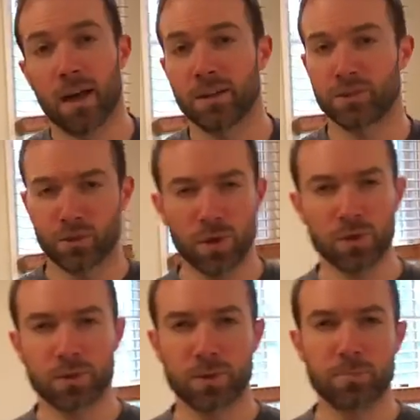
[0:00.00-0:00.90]
Did you know
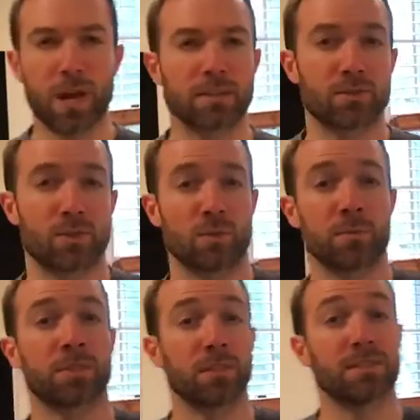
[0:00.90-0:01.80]
you could practice your swim
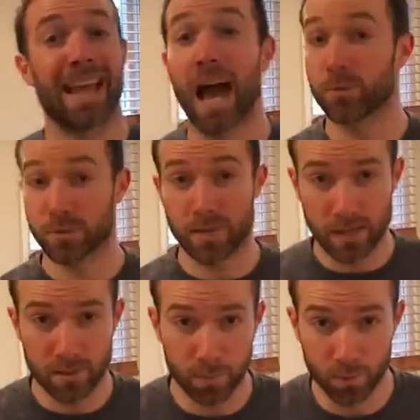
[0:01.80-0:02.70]
skills
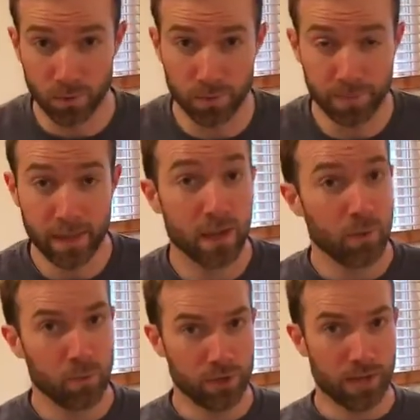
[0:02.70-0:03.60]
outside the pool?
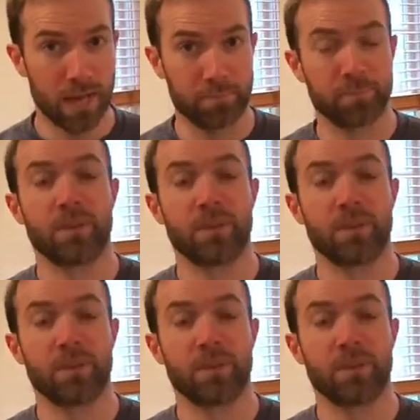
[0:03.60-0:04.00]
Well, you can.